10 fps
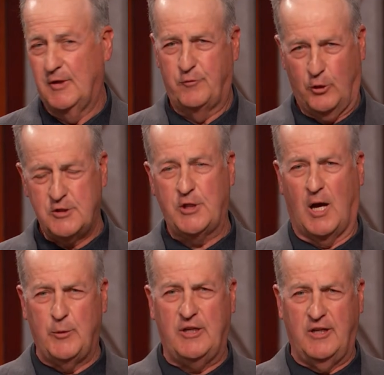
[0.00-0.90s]
The first
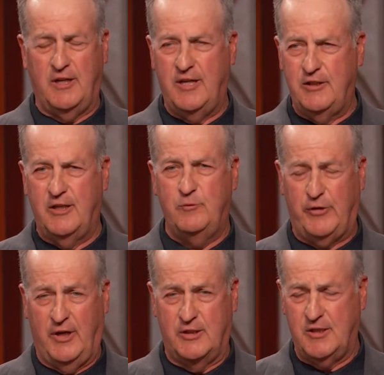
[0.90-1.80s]
job he did, he did
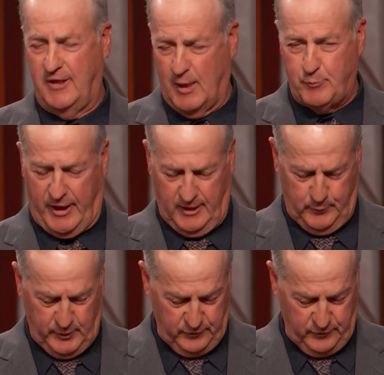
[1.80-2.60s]
finish it, and I paid him in